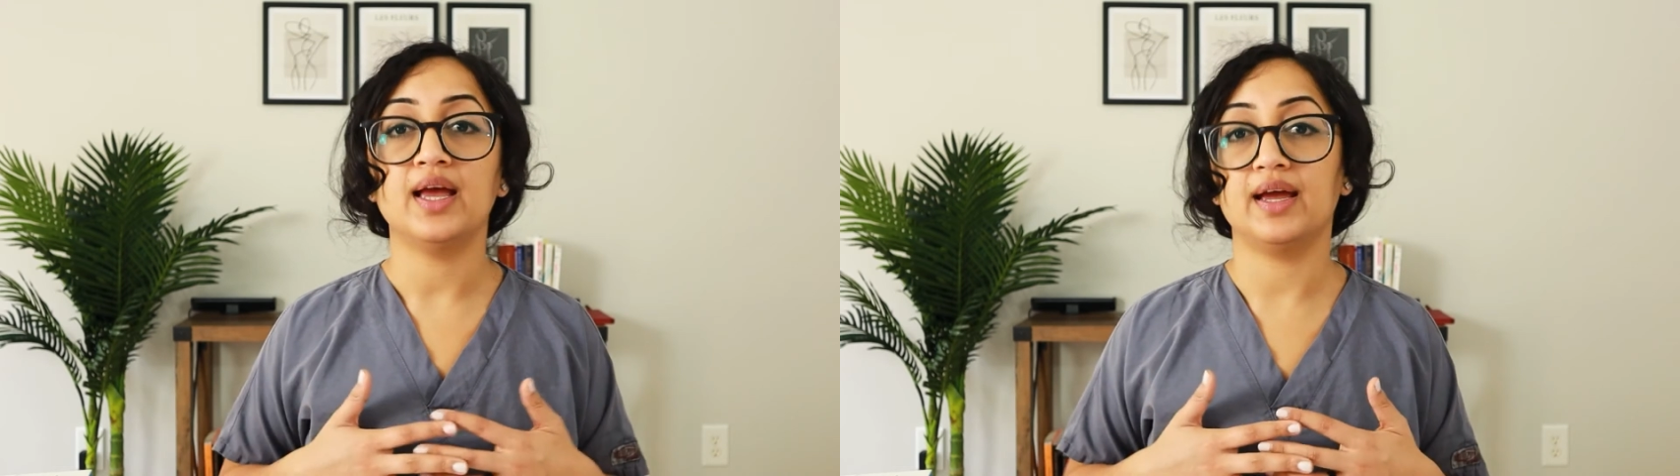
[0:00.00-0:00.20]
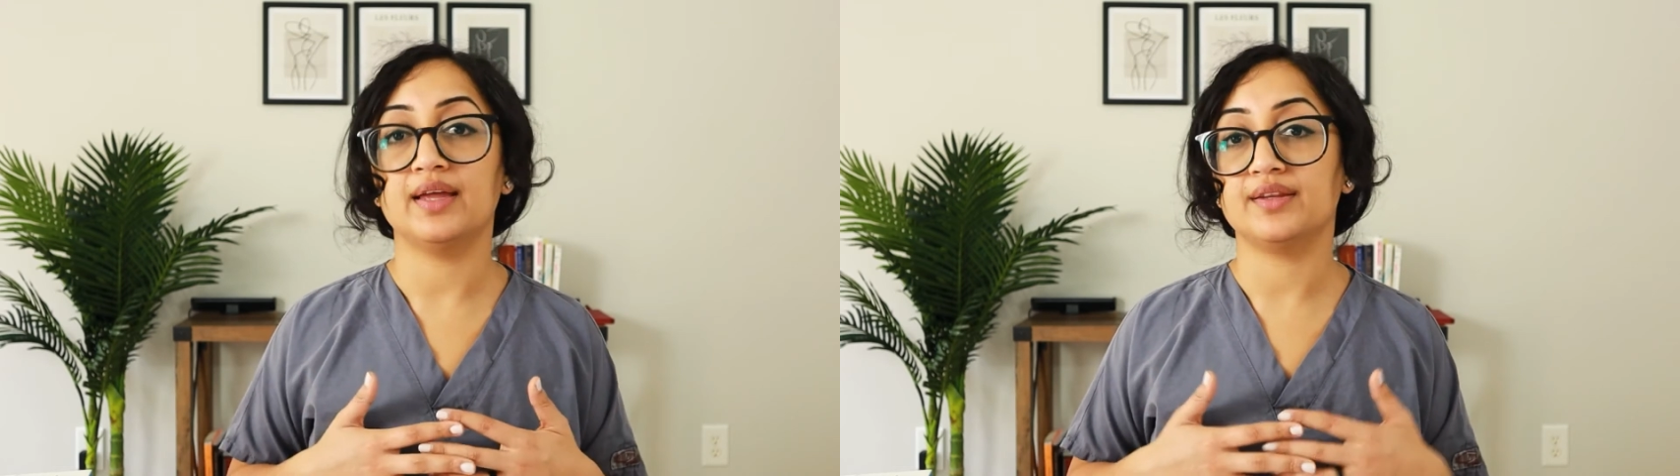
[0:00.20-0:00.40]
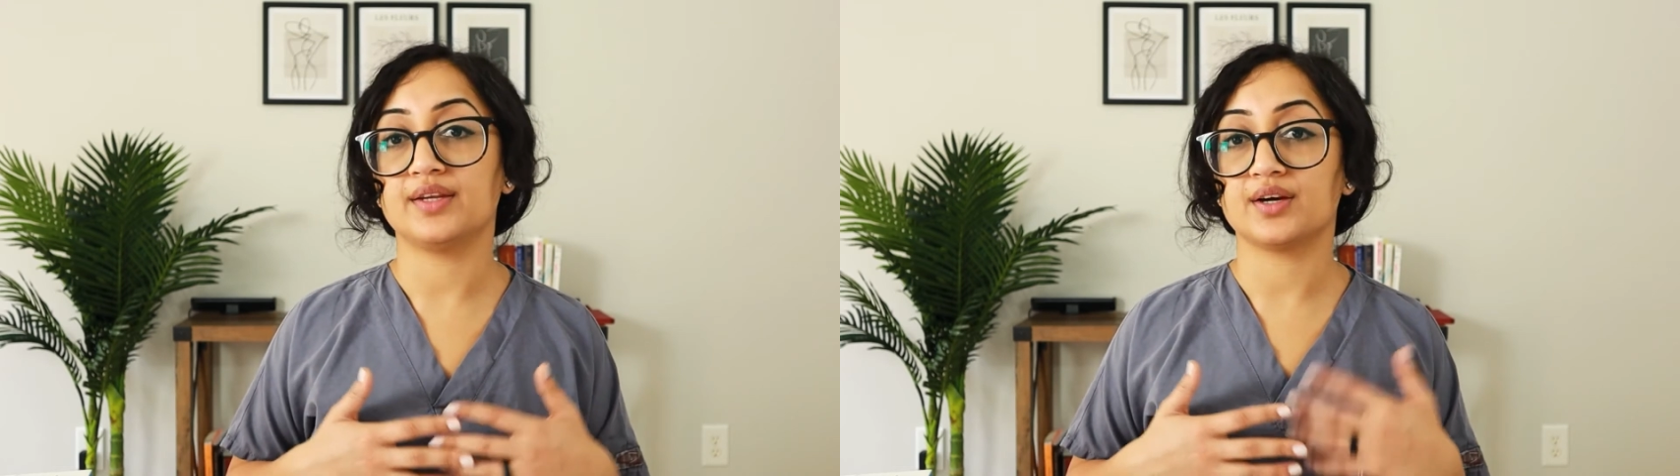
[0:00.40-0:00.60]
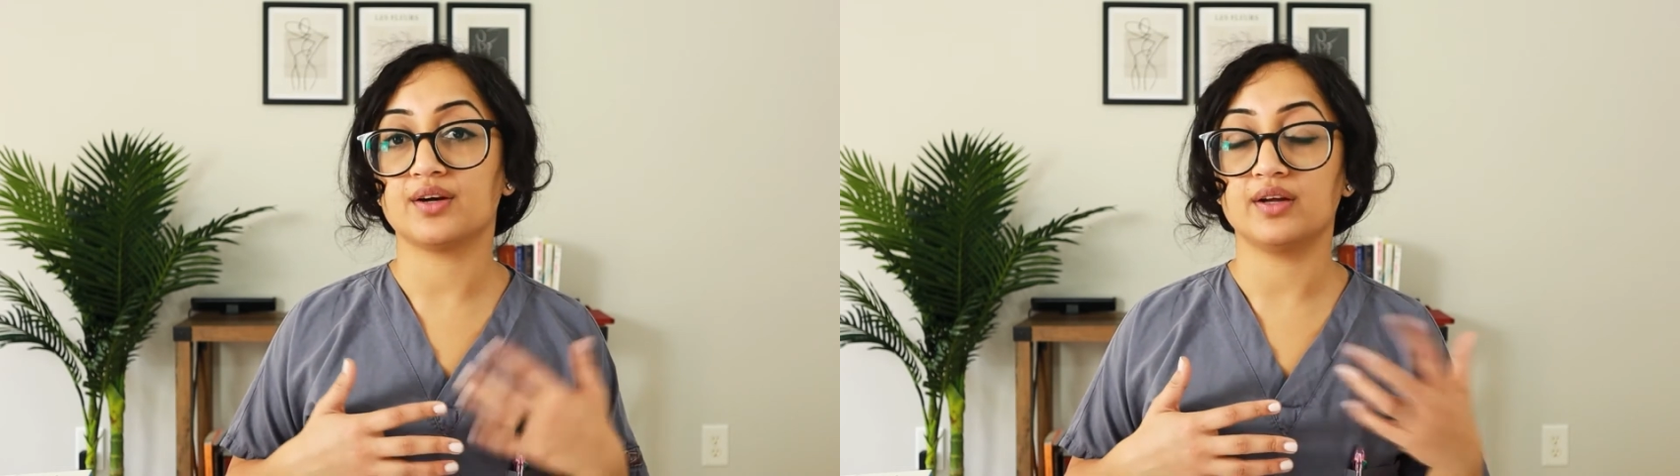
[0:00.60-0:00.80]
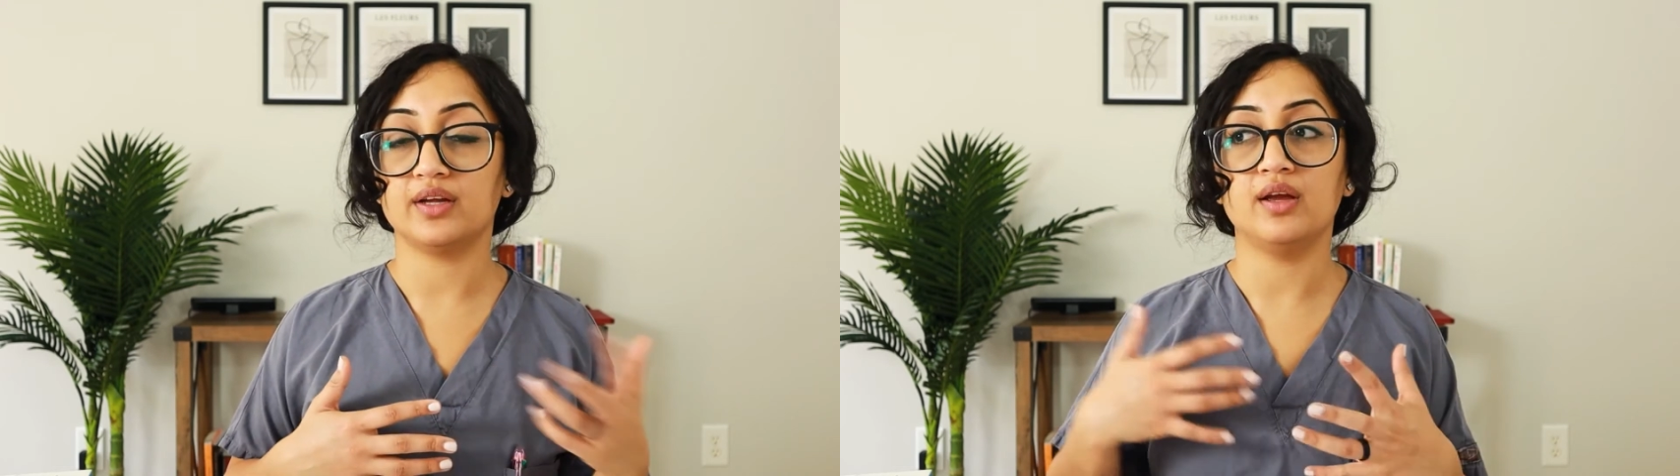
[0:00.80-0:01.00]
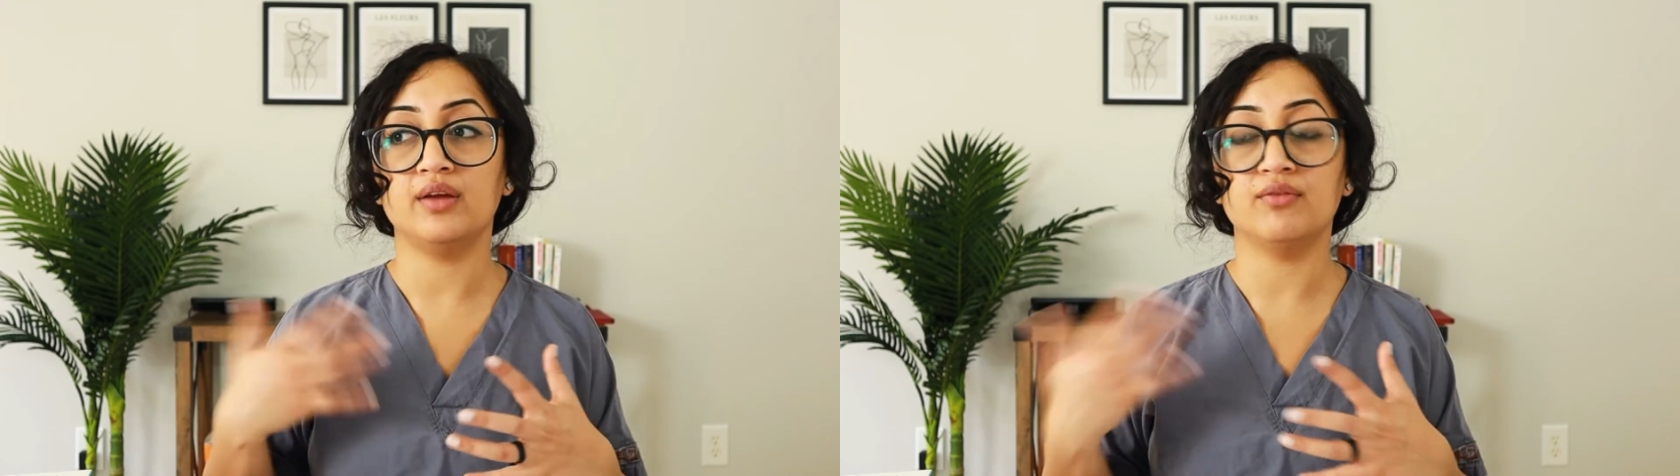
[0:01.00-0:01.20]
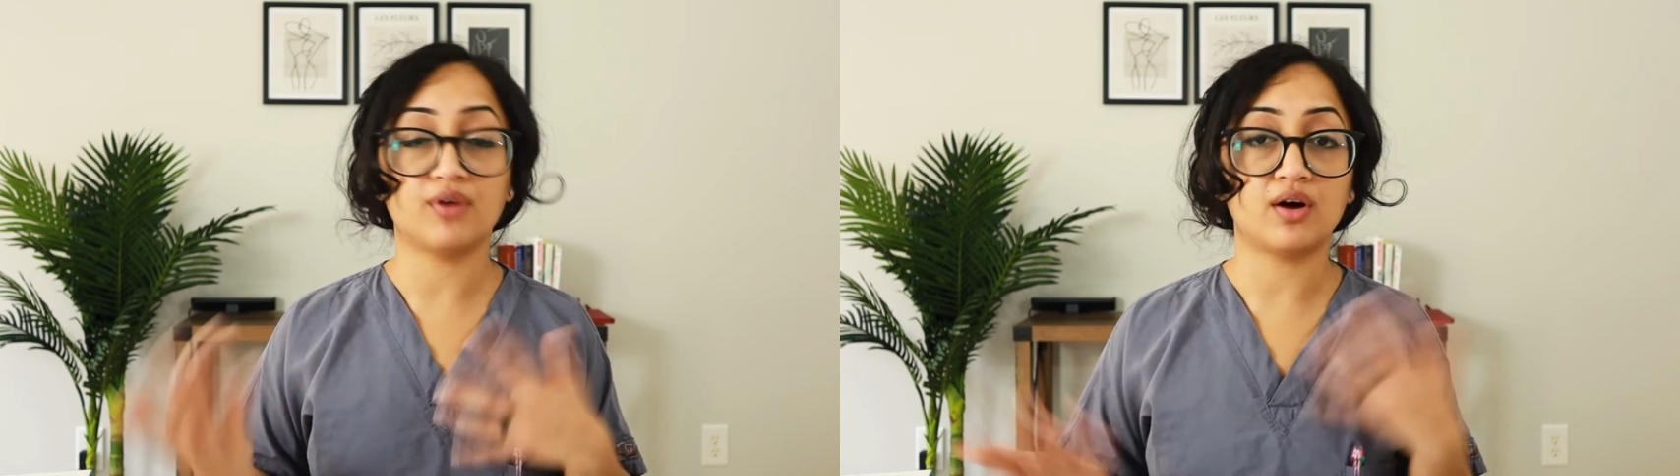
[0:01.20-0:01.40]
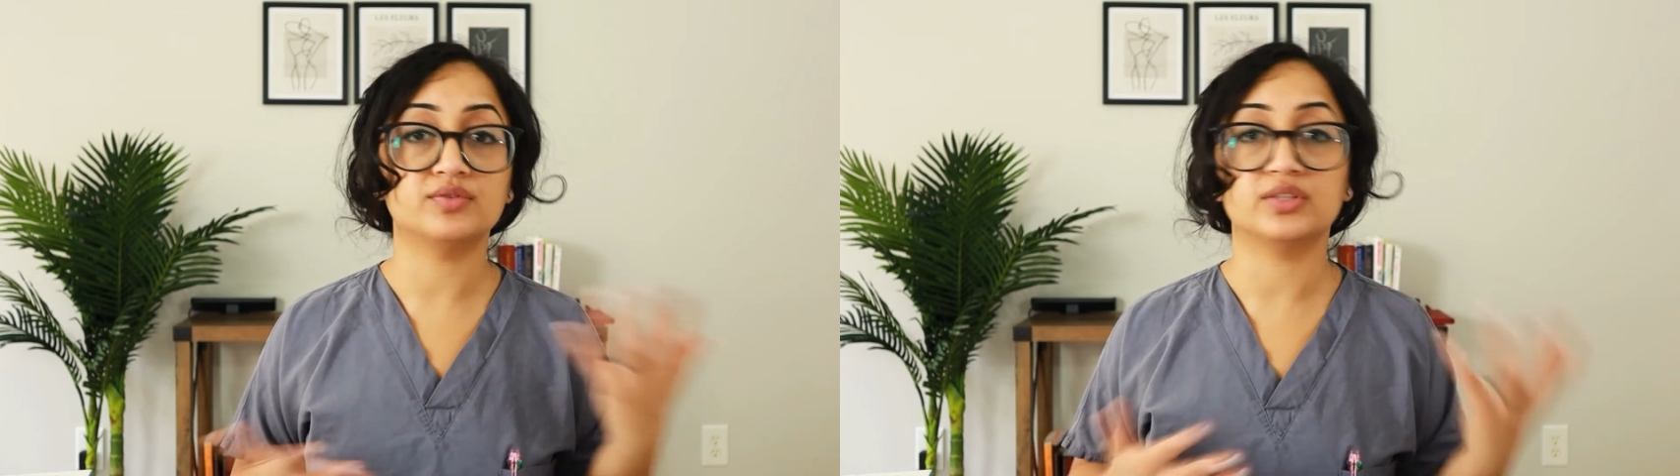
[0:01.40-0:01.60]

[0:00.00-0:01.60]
and they're involved